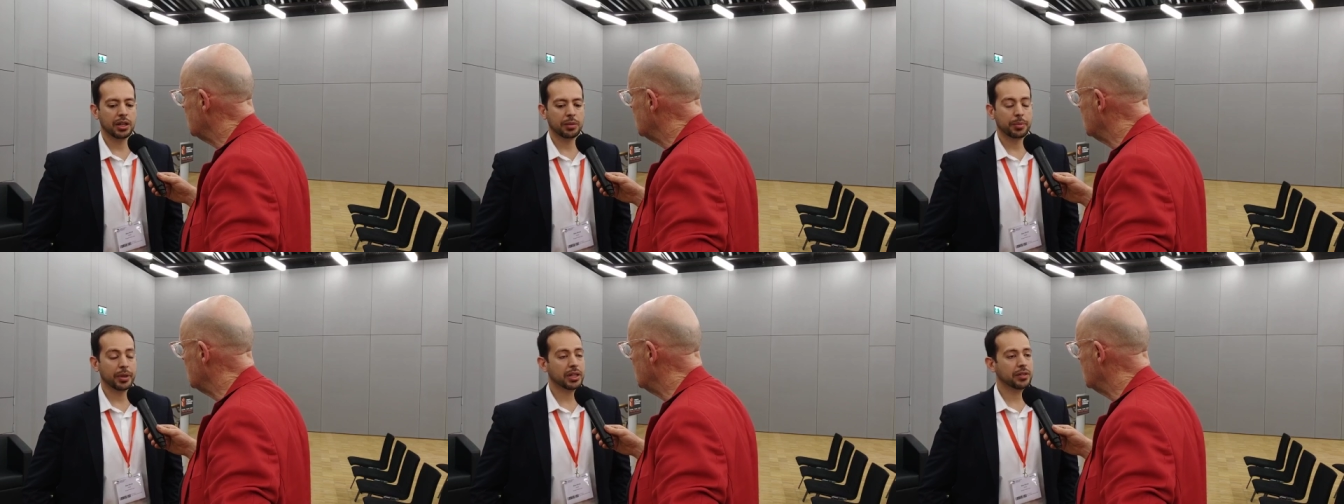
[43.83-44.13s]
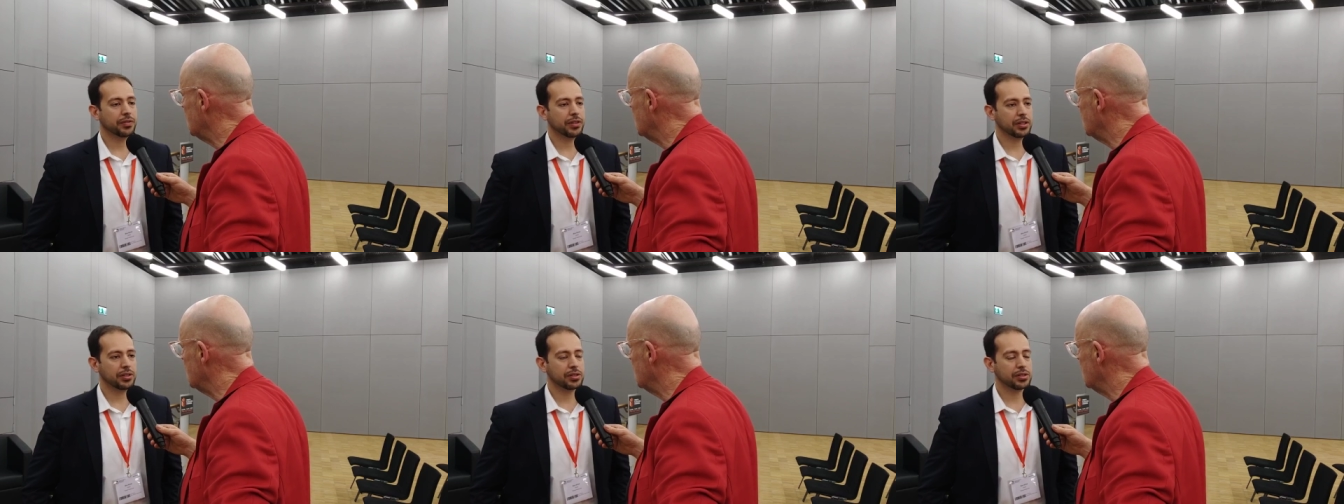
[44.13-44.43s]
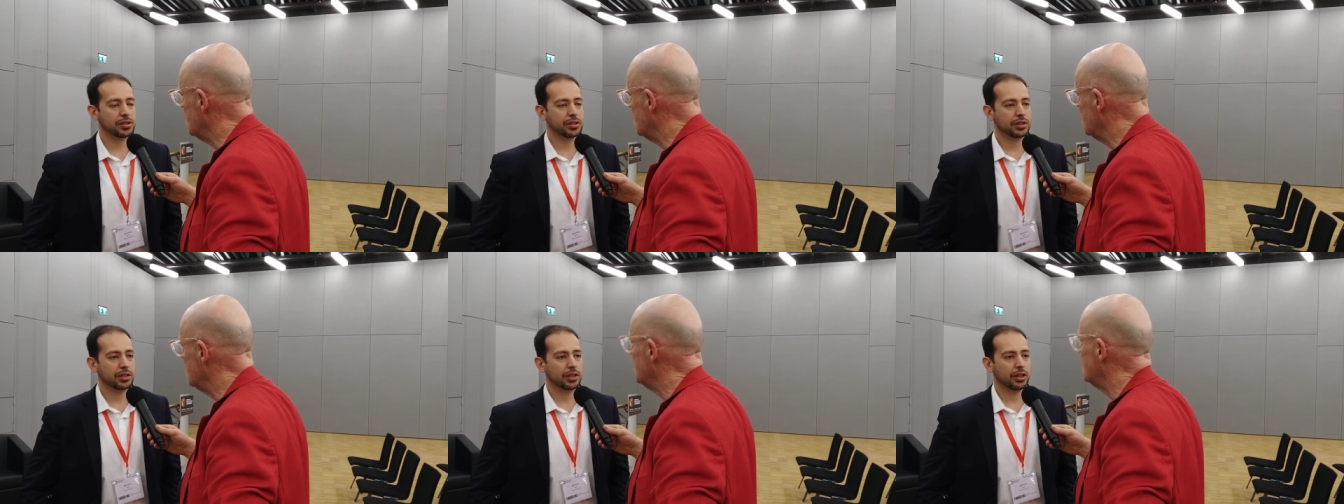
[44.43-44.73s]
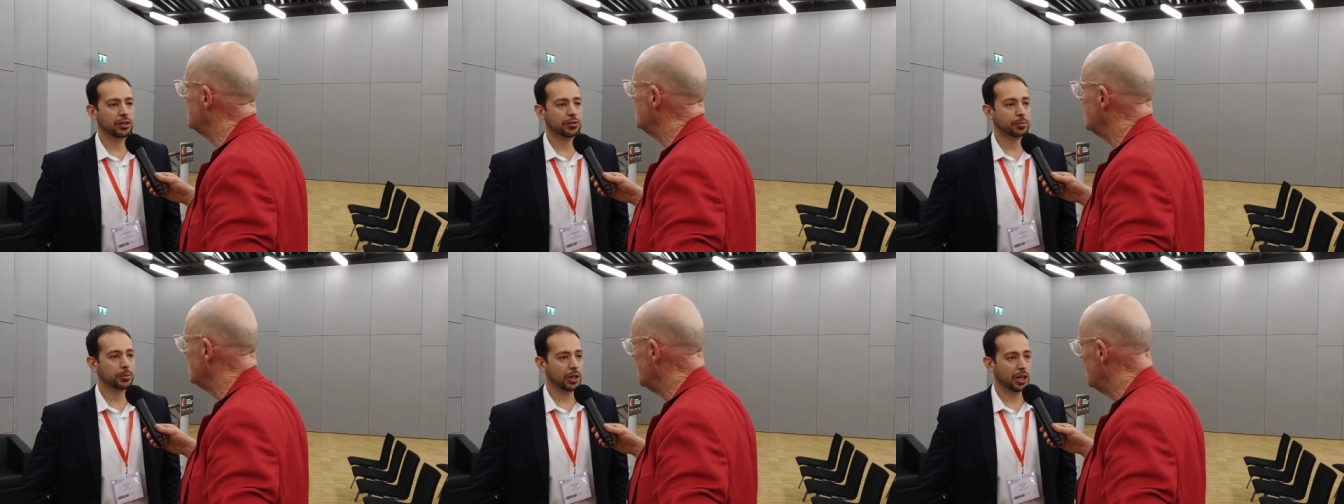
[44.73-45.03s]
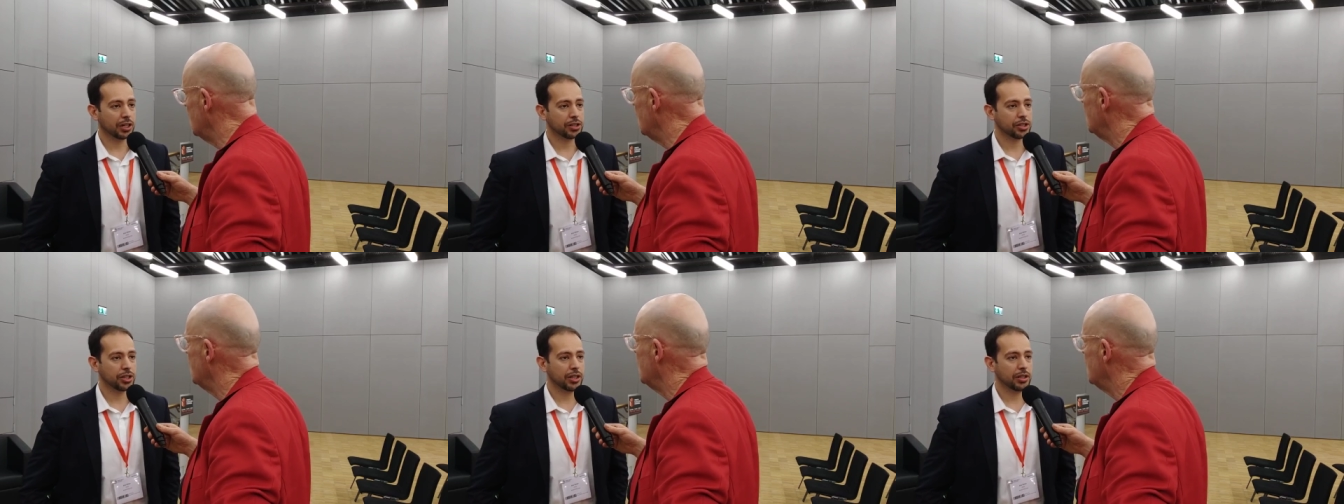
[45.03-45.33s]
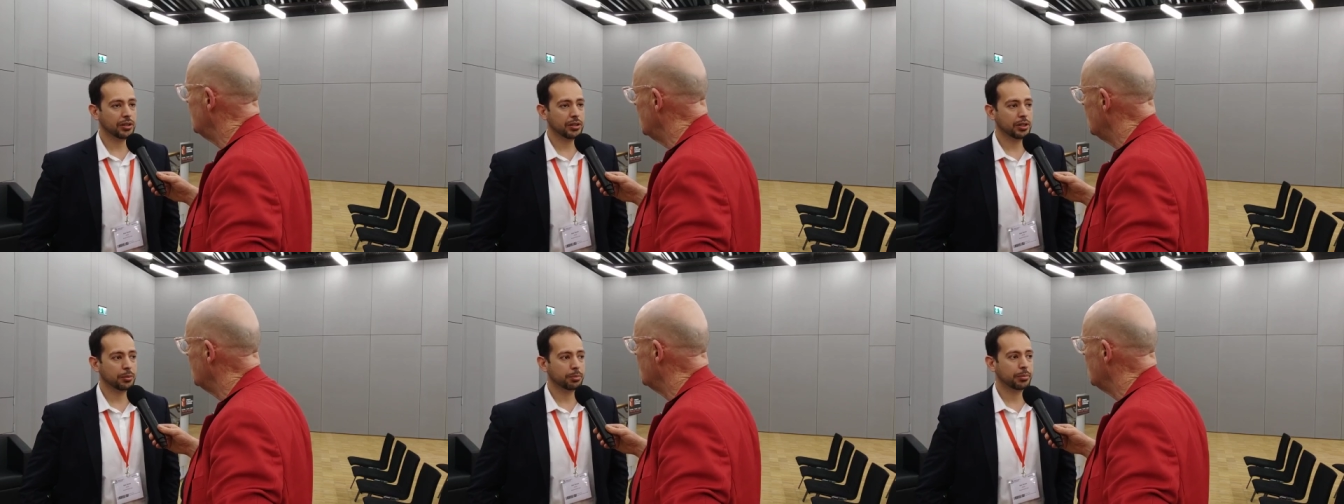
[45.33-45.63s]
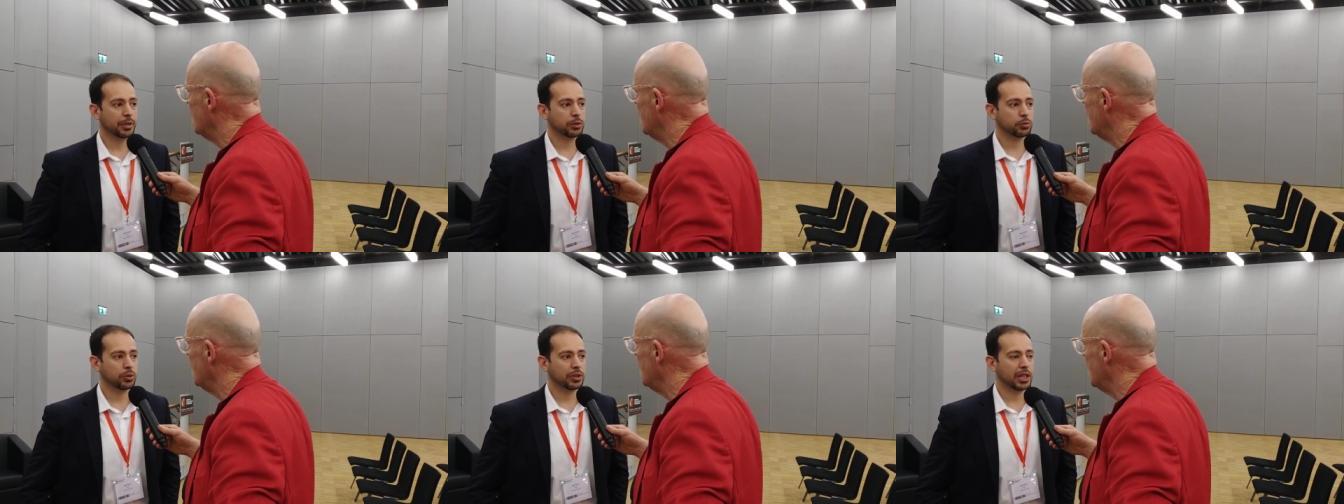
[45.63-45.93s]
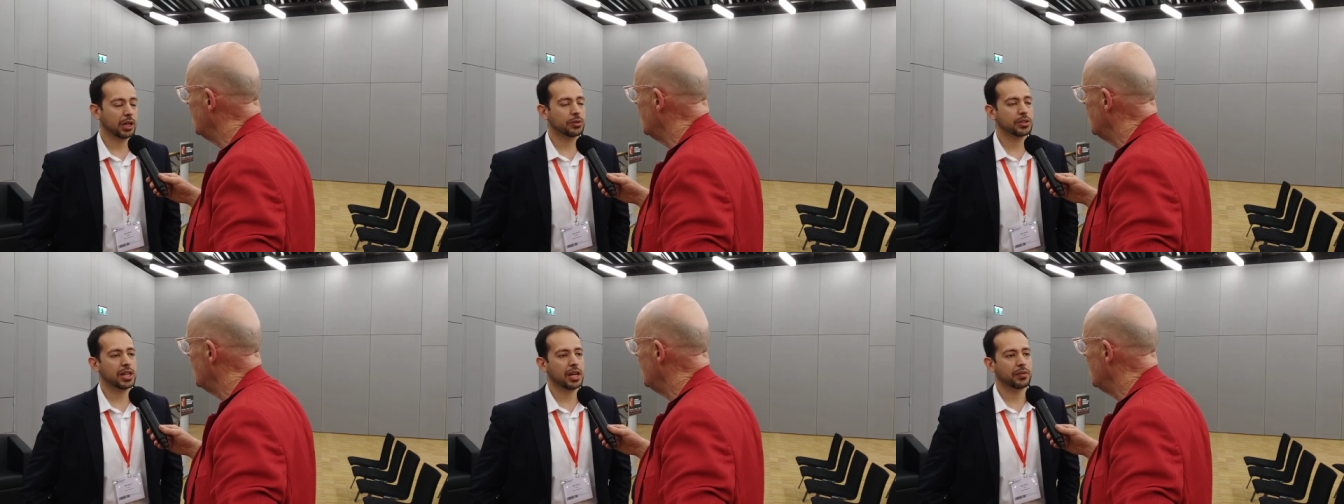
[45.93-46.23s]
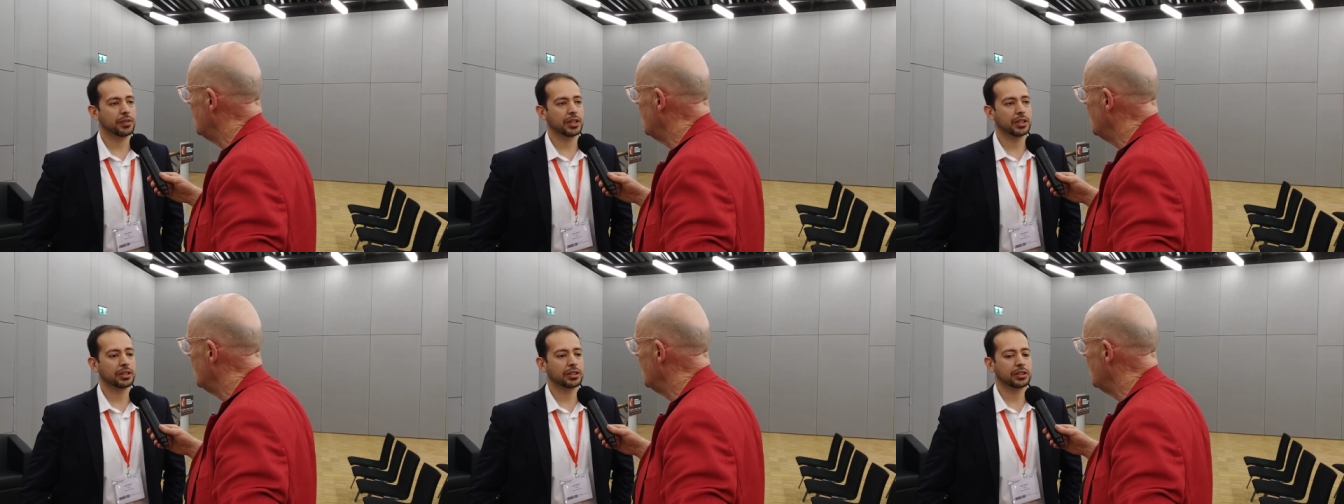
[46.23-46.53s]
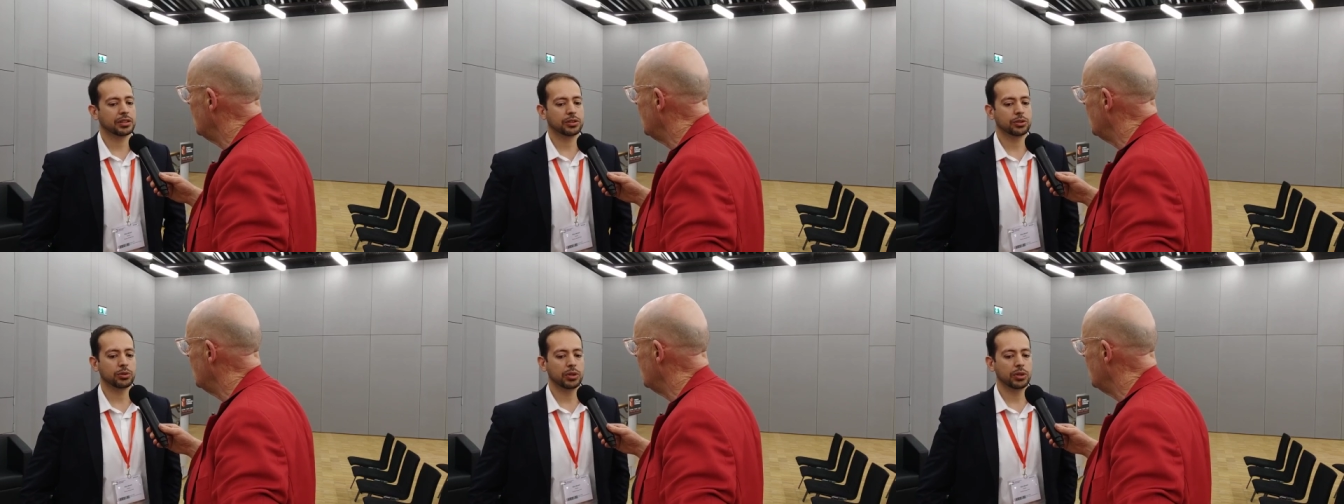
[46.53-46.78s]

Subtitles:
benefits of blockchain, but without having